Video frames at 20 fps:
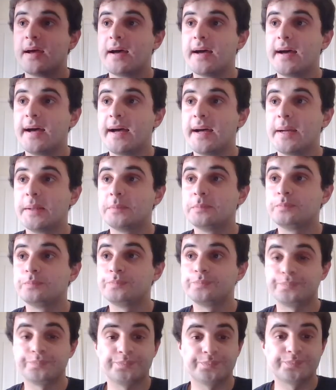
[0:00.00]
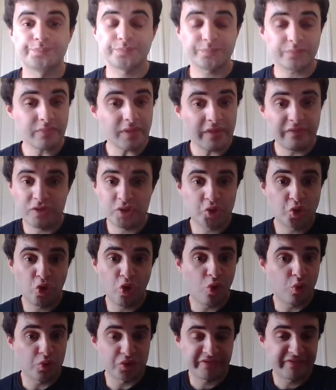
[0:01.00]
The
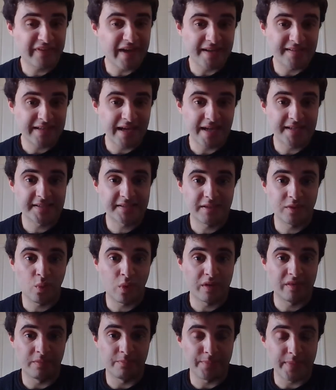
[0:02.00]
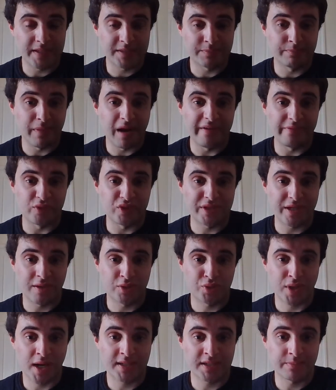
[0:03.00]
score was fantastic. One of the best Marvel
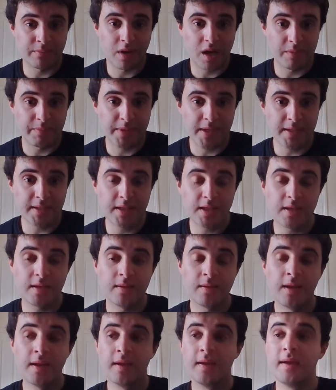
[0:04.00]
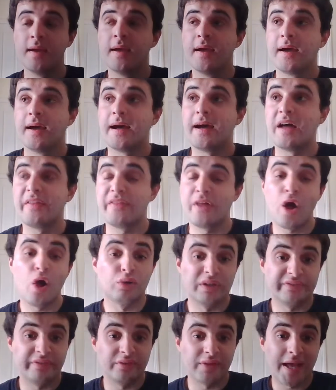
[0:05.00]
soundtracks, in my opinion. The whole
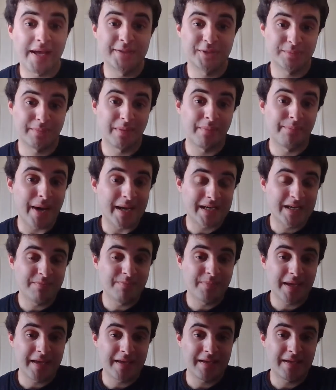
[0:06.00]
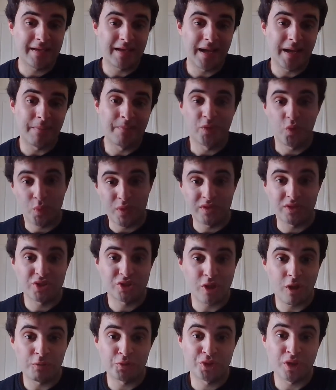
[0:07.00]
revelation about Bucky being the Winter
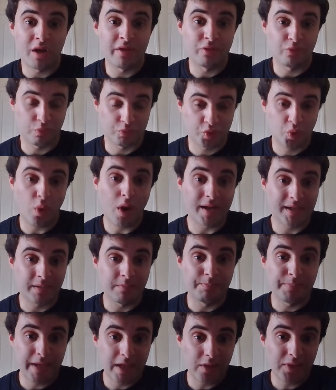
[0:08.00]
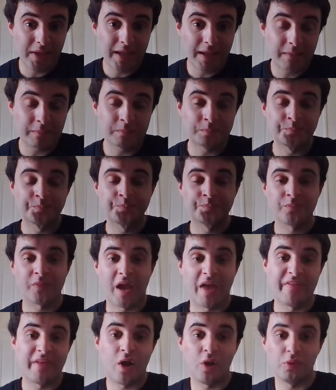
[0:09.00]
Soldier, I thought was quite compelling,
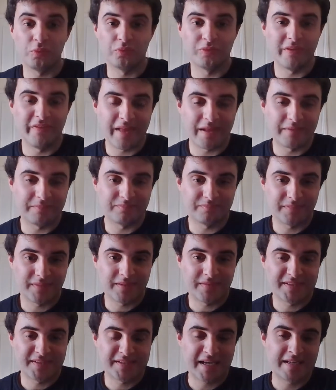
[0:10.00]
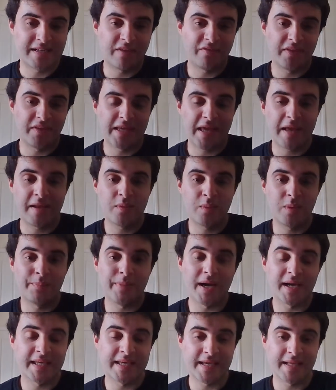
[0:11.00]
and that scene at the end where
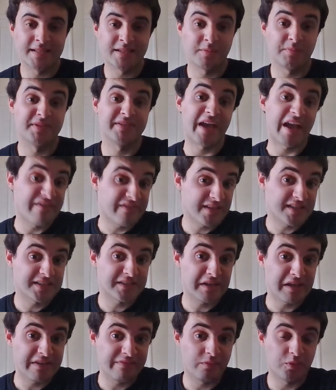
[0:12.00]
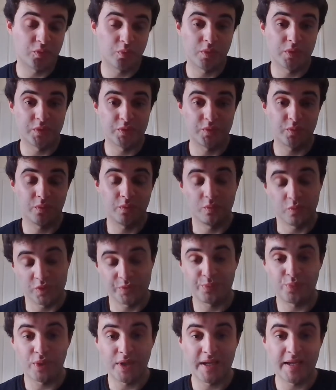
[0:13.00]
Bucky ends up saving Steve, which was
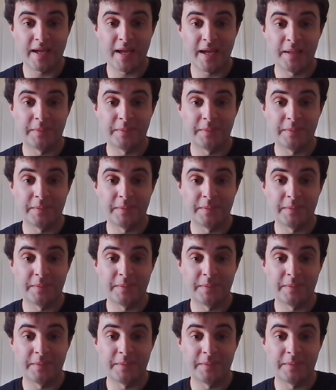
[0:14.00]
pretty